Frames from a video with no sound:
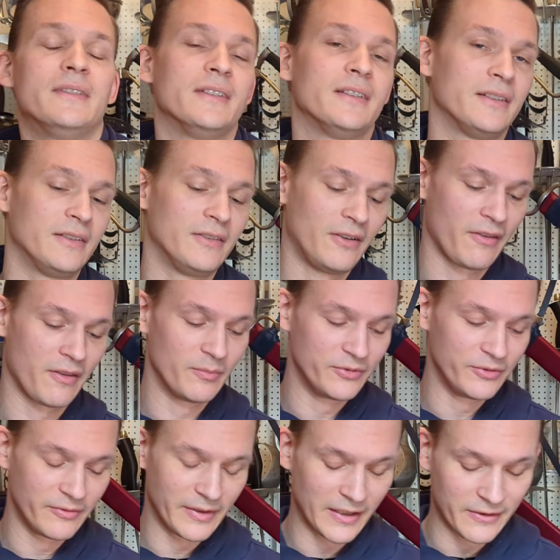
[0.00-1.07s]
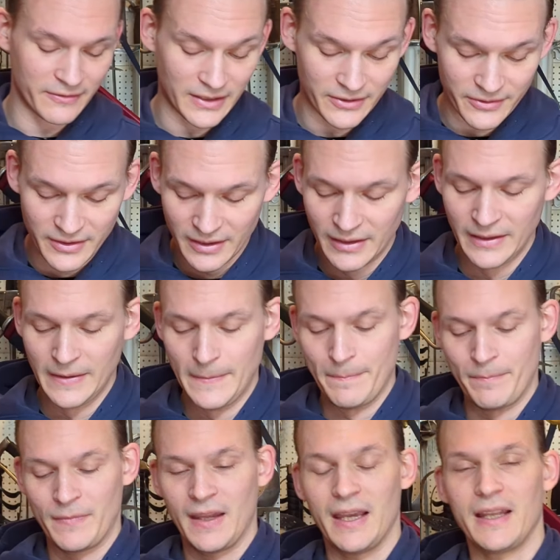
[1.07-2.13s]
all the moving around.
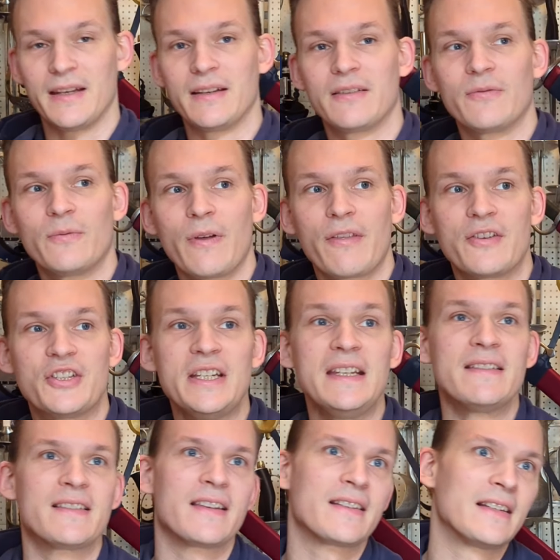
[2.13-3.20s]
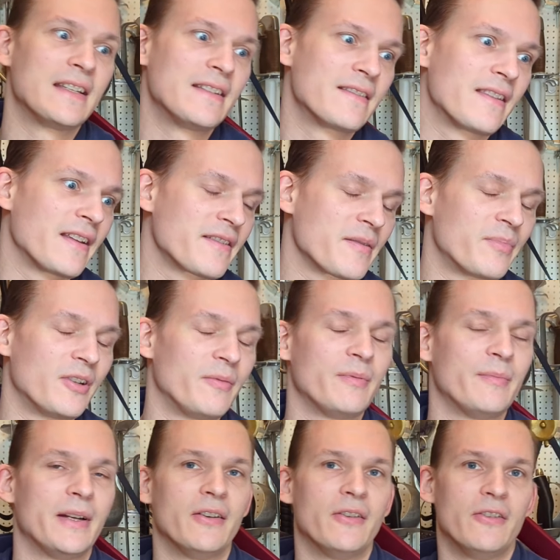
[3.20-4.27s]
And with jeans, at least, that's a
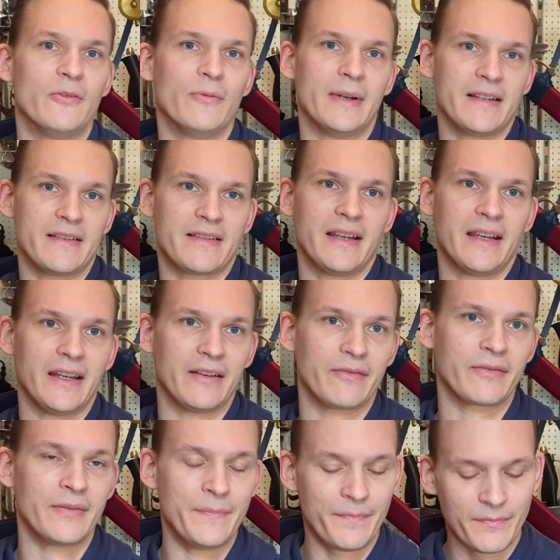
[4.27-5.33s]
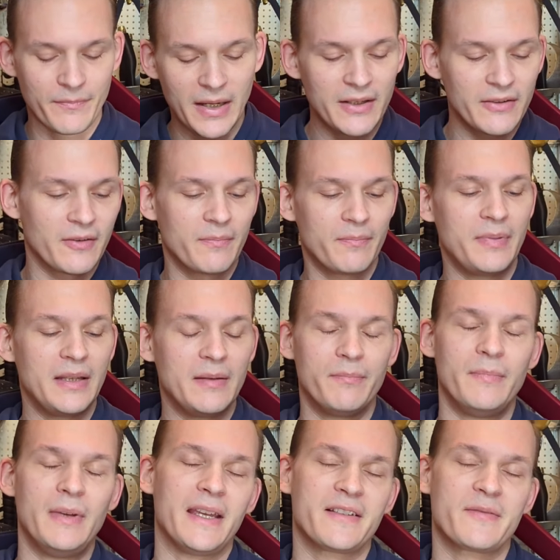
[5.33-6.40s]
problem I always have. Might not be
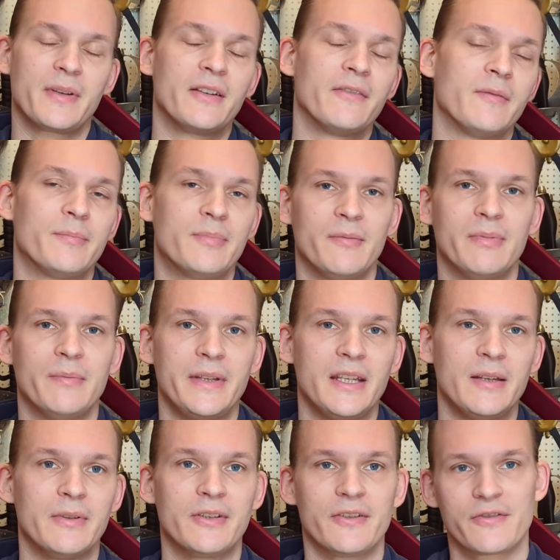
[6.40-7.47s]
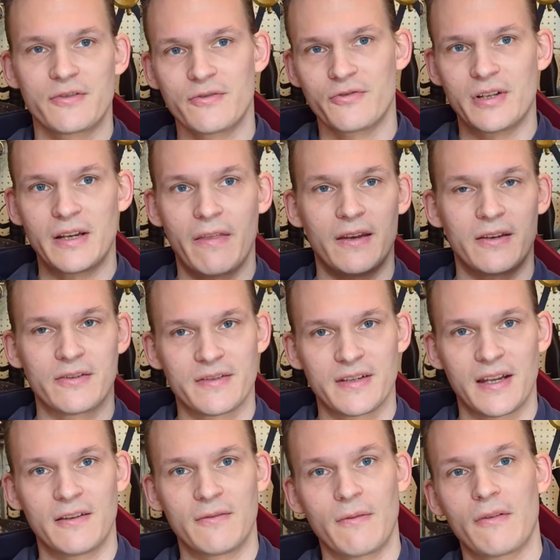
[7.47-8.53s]
as big of a problem here, because usually then you're
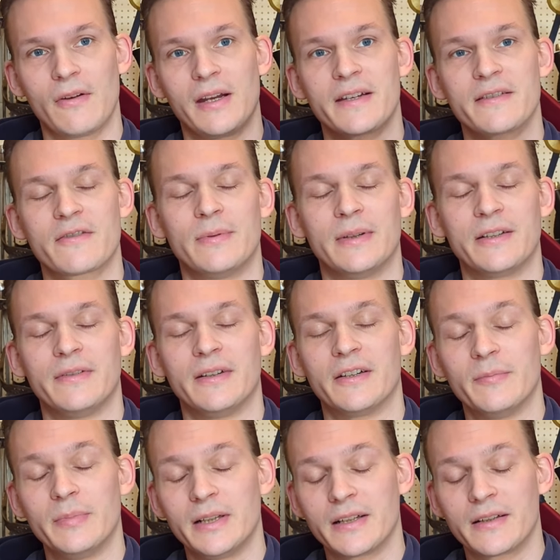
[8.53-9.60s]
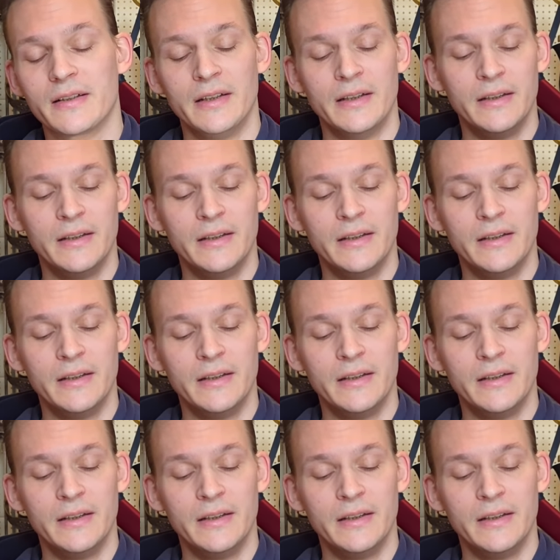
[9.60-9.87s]
standing with your legs quite far apart,